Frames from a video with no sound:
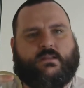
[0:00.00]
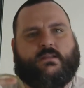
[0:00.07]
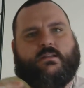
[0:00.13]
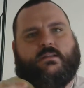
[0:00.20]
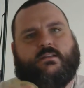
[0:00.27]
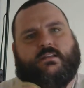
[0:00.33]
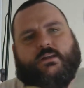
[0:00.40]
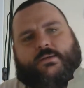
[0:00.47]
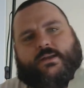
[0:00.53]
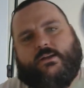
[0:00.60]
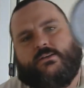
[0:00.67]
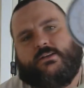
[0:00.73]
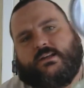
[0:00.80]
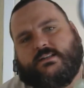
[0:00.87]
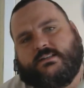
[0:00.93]
There we go.
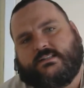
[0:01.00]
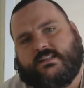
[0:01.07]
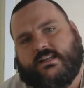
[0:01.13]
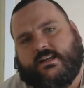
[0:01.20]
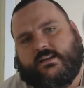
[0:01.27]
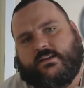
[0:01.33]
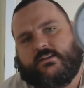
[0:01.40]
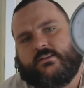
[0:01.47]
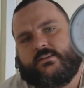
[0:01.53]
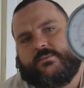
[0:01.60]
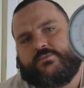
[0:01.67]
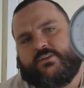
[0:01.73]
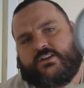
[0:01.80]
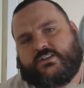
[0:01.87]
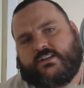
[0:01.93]
You can see the
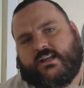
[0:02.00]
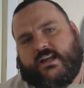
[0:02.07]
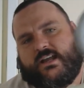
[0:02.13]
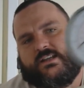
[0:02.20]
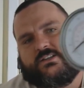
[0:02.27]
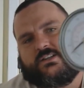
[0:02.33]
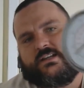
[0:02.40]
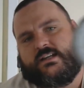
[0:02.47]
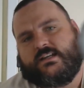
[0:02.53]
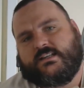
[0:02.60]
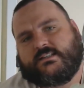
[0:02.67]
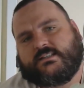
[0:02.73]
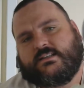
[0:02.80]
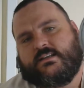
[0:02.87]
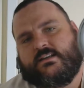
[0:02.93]
pressure gauge
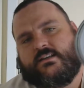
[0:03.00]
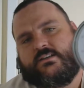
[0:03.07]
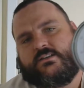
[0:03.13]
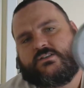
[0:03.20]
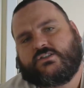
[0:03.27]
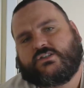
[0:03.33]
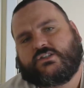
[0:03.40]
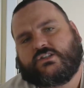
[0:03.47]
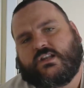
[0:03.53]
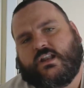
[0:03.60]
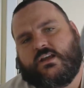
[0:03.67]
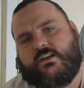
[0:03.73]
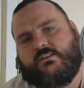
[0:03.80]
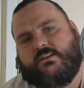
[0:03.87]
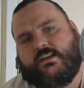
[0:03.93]
is
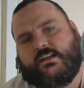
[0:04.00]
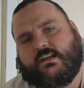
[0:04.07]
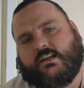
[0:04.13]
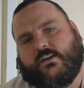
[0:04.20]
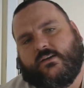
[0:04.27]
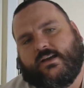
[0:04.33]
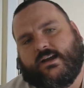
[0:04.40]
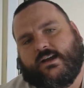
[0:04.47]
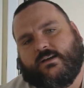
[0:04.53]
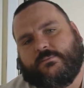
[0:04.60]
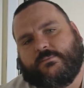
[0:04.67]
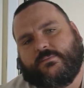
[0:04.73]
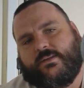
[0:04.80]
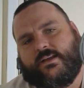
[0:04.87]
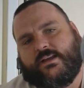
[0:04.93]
slowly going up
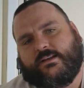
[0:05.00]
there.